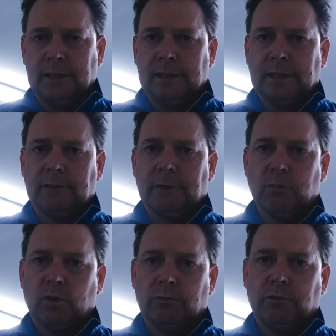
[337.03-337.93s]
giving
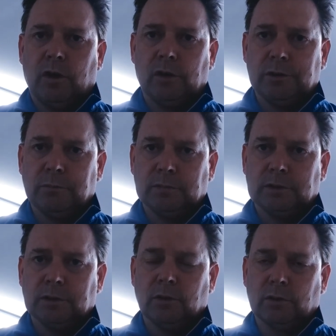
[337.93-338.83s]
more volume
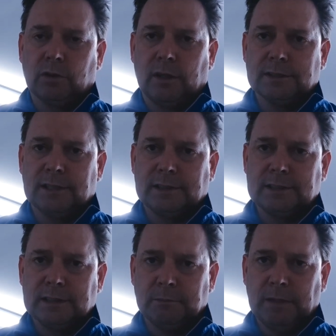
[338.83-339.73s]
to go across that
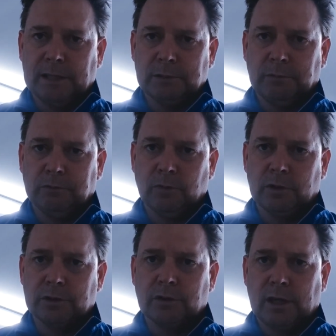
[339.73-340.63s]
seed mass
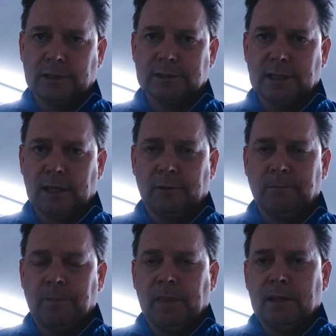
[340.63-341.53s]
before it dries down.
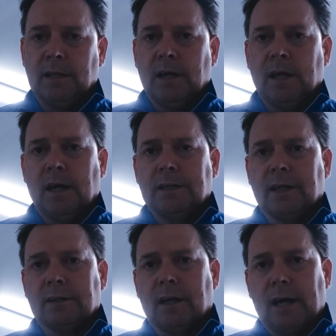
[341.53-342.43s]

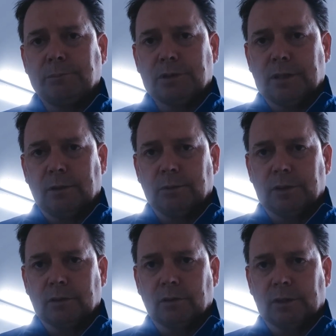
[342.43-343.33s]
Another option that we
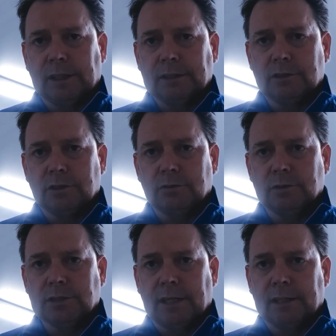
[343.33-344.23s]
can look at too
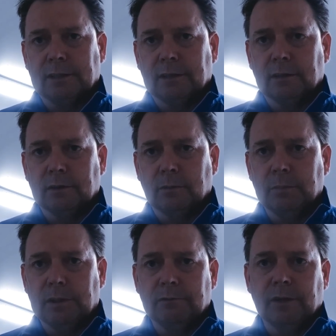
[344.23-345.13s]
is adding a little
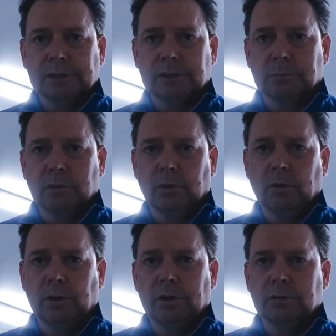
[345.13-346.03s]
bit of vegetable
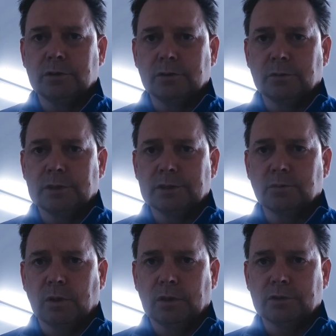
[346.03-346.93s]
oil to it as
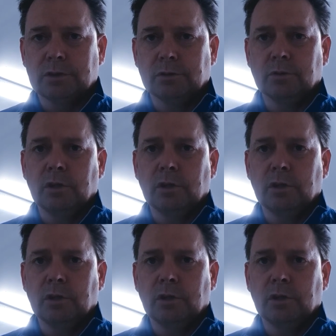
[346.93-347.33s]
well too.